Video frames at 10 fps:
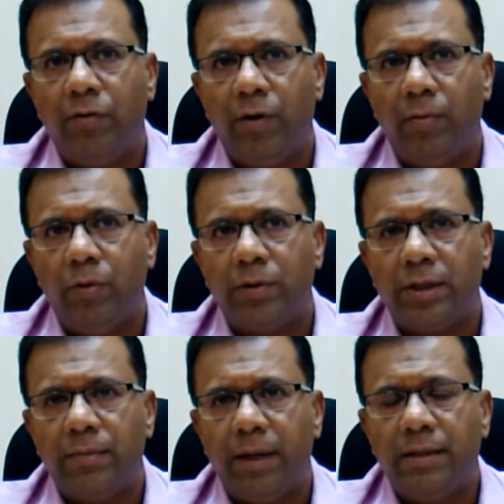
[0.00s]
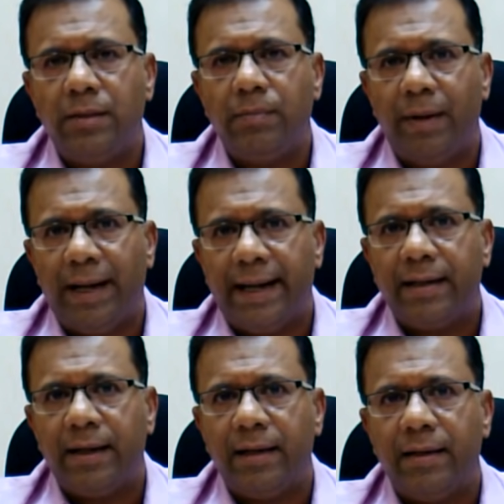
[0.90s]
for more than a month back.
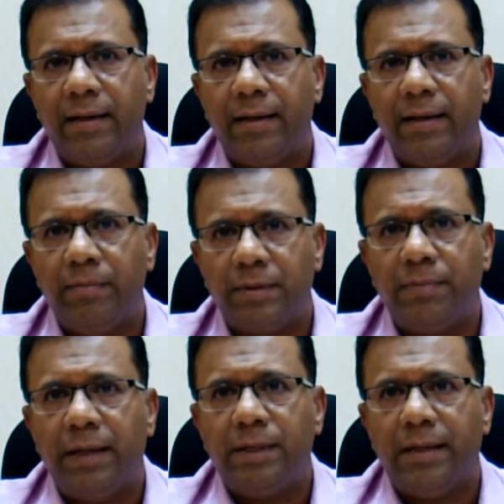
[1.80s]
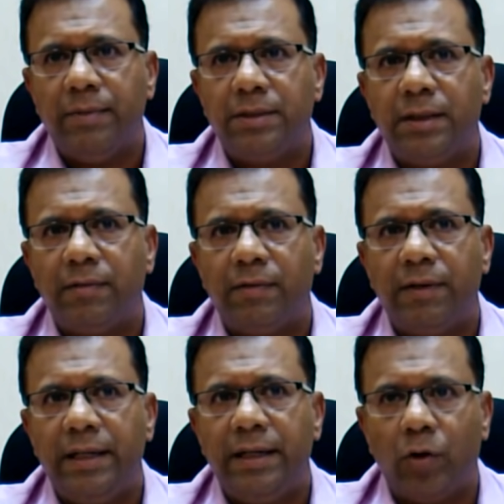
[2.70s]
And sometimes
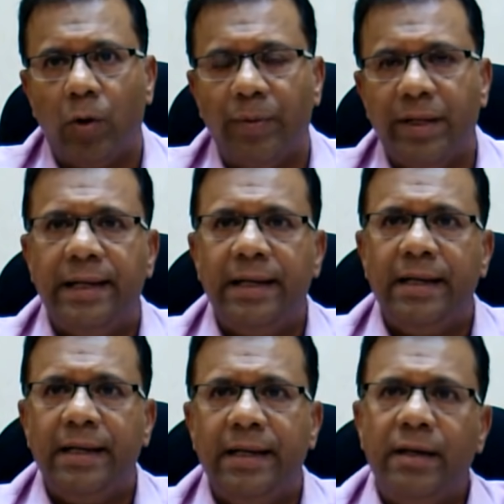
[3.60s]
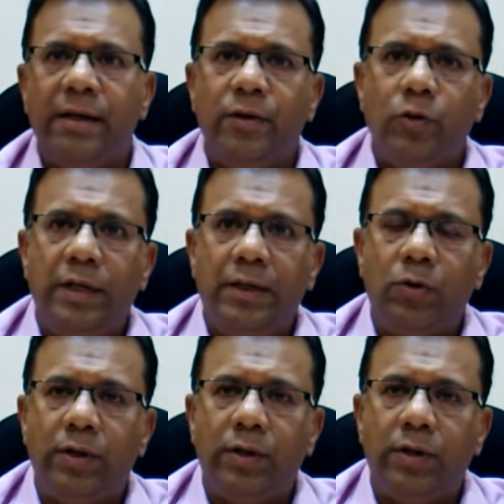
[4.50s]
administratively, economically, you need to
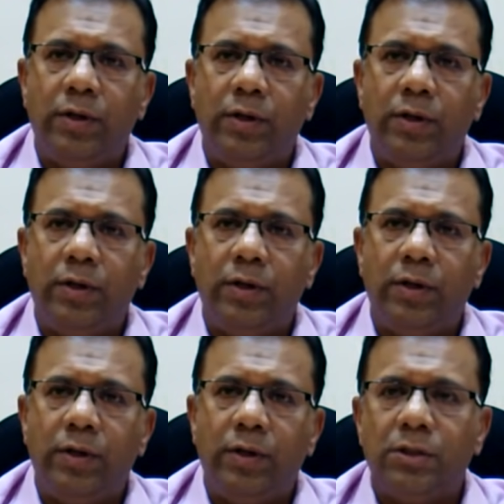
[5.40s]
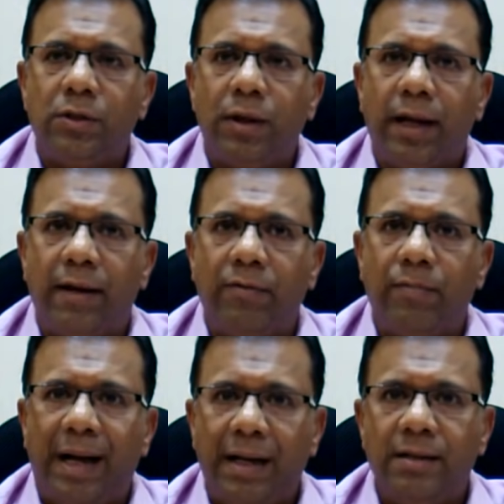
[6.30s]
take decisions which have a
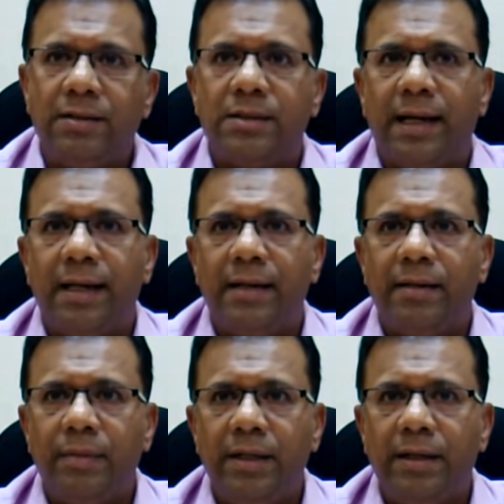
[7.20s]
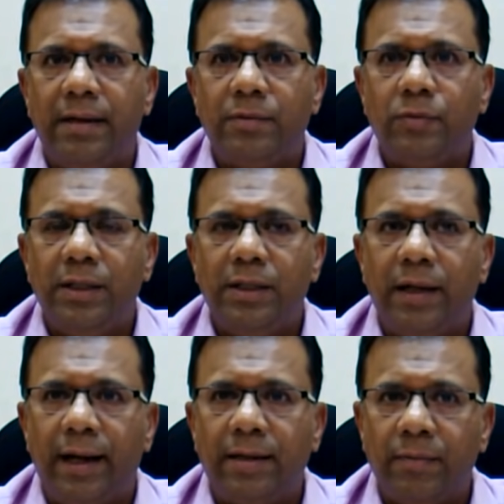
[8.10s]
balance. And many times
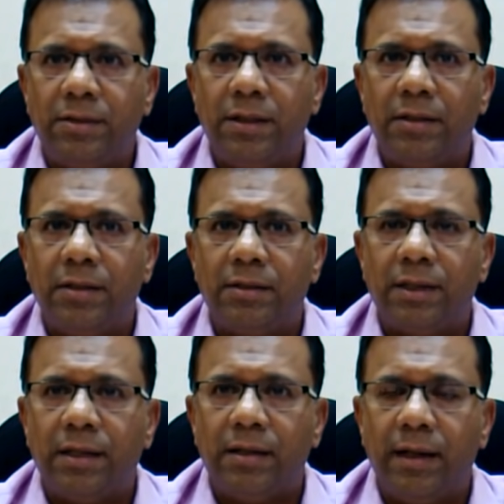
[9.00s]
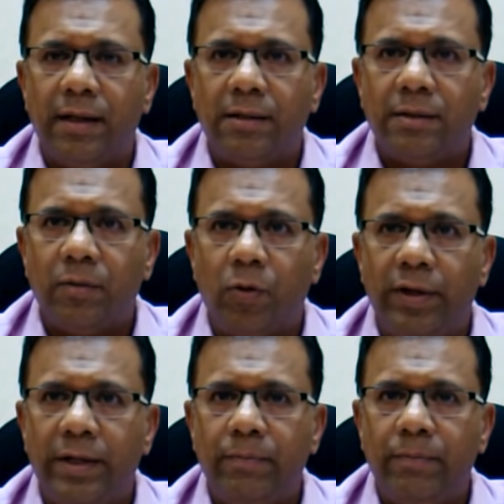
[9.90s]
we, as administrators and as
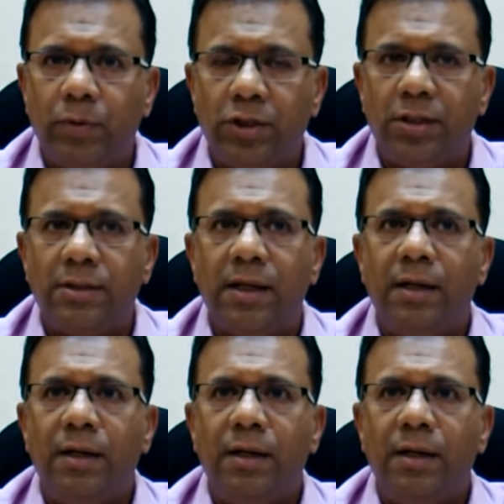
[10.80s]
holding positions,